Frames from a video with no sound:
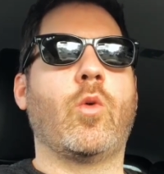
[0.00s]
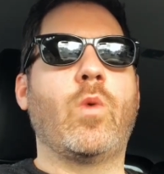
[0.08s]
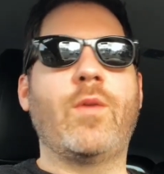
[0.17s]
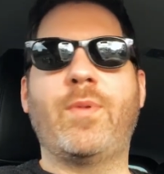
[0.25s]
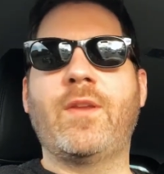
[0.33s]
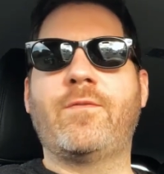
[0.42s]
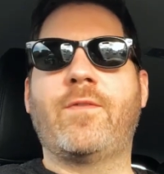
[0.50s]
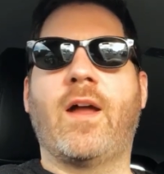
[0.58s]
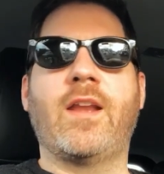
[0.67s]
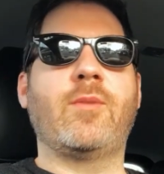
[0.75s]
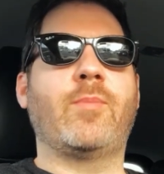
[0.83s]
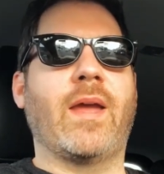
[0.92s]
We've been
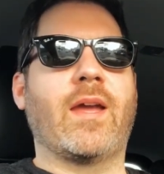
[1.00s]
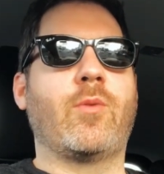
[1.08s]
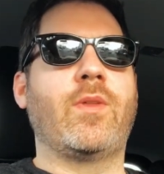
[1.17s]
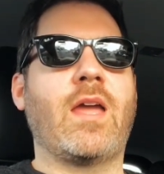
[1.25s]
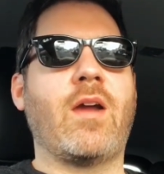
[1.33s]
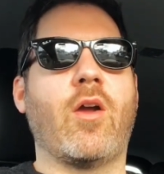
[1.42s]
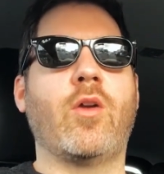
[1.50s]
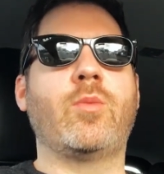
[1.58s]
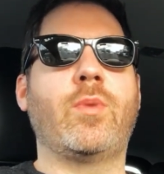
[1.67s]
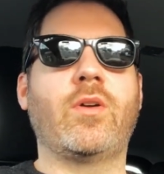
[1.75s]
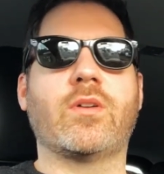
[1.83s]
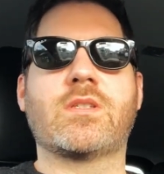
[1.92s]
fighting back with our own
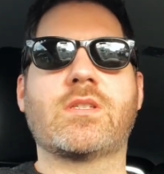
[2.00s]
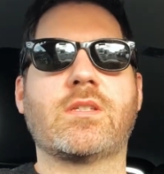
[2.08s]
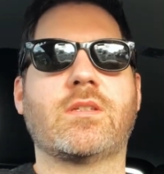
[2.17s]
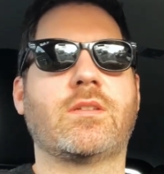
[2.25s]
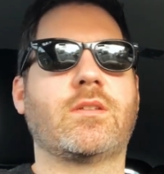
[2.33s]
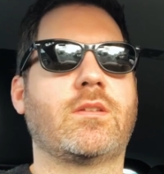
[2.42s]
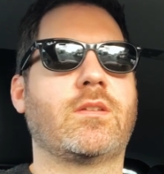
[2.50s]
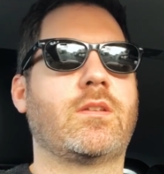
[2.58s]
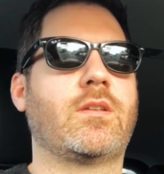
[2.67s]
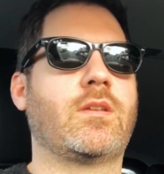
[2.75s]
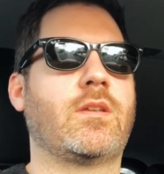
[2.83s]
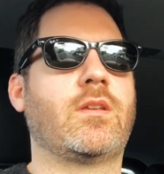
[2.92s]
books
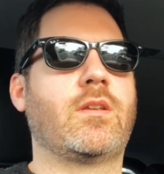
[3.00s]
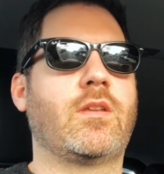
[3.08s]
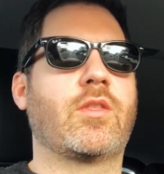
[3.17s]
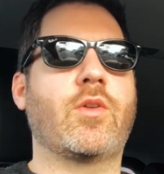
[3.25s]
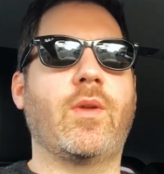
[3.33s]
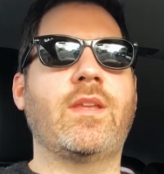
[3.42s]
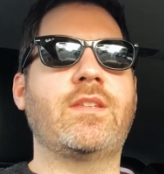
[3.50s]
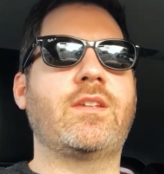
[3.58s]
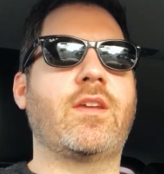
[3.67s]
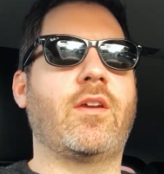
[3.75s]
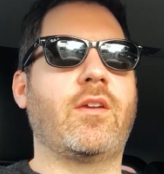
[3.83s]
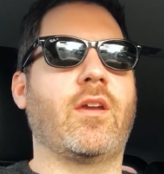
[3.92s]
through
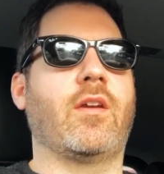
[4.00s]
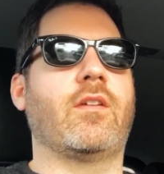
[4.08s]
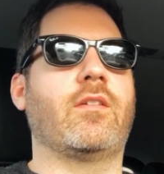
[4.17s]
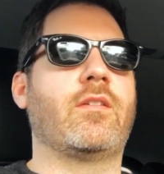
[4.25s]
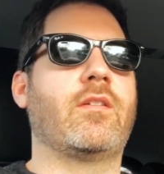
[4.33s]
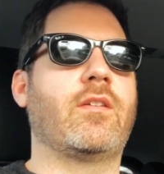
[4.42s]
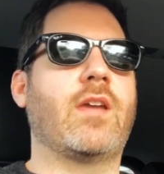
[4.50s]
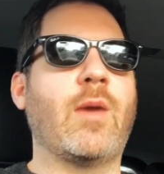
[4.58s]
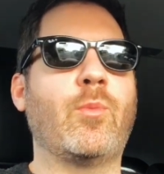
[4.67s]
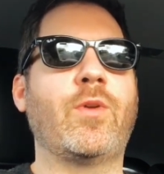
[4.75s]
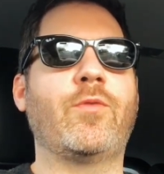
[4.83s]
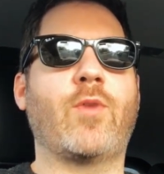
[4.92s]
Indiegogo,
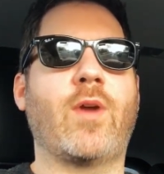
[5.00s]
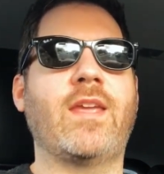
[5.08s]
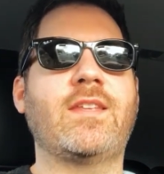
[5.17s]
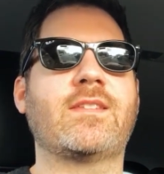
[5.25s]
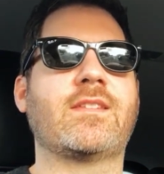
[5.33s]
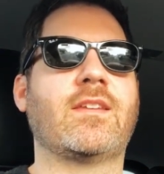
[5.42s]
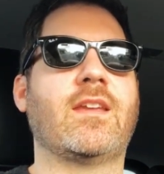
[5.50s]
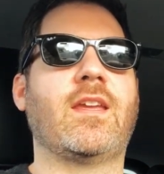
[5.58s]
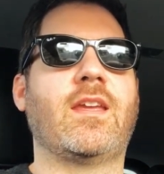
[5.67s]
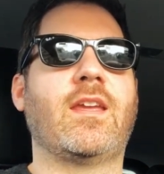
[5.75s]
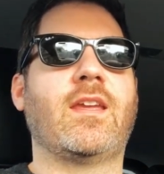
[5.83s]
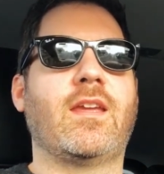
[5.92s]
and we've raised
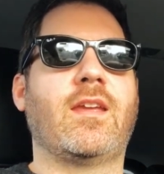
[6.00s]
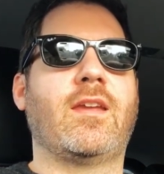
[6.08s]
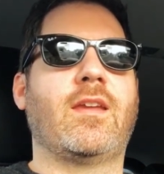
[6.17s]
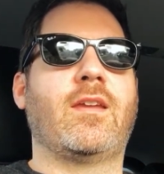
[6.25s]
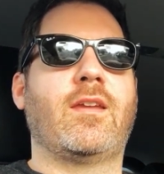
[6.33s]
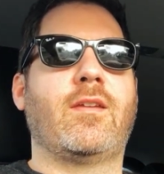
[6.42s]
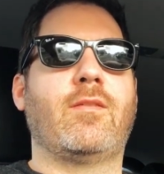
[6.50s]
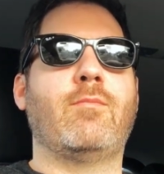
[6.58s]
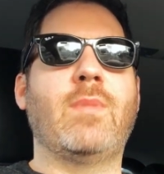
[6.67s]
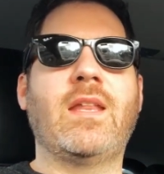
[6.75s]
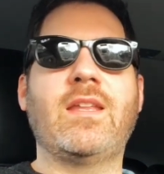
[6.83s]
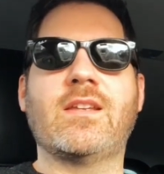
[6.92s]

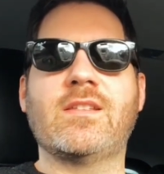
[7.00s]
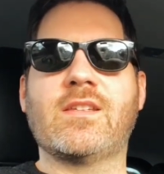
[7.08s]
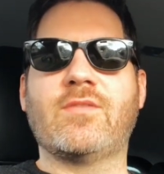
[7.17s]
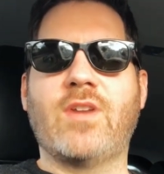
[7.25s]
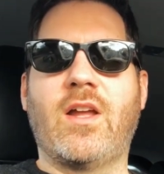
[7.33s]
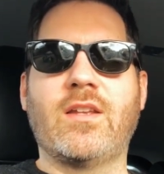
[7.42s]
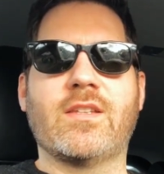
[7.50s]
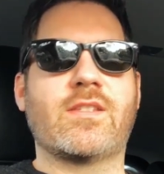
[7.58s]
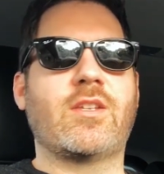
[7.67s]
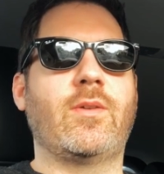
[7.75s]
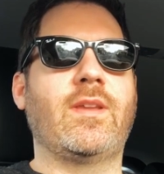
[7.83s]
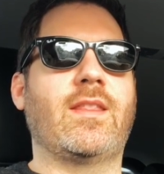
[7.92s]
millions of dollars
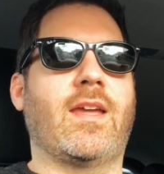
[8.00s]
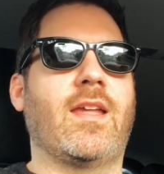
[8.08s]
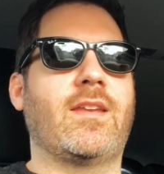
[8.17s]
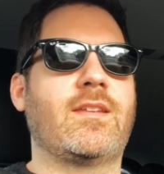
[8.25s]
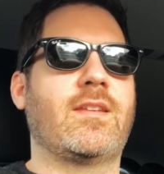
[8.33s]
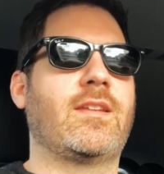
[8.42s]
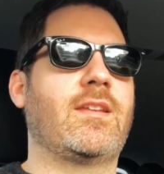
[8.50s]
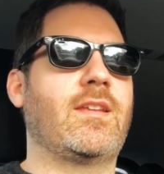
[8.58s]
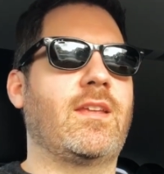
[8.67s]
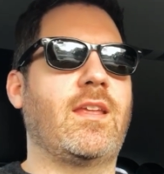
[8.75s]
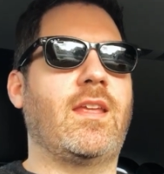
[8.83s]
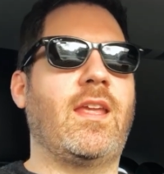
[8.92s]
doing that
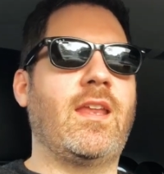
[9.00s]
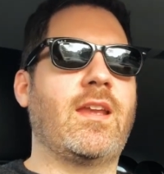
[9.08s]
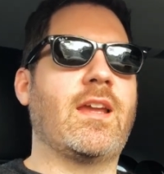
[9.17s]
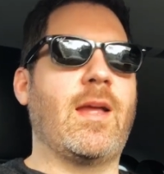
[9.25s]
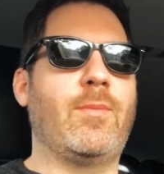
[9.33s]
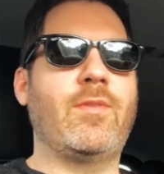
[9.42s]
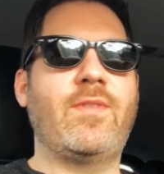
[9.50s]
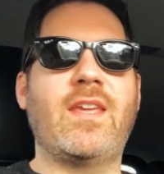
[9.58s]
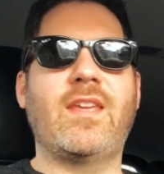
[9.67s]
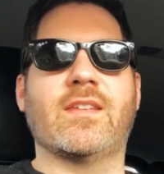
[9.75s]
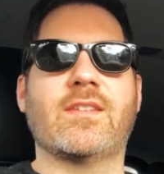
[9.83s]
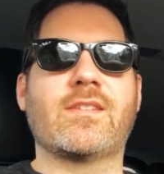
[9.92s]
in a couple of
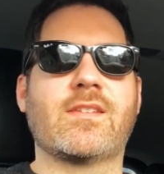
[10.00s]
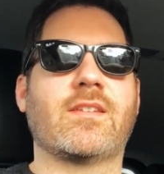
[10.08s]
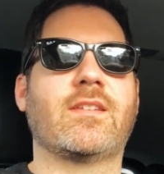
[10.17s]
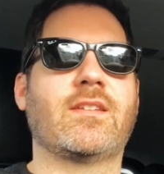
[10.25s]
years.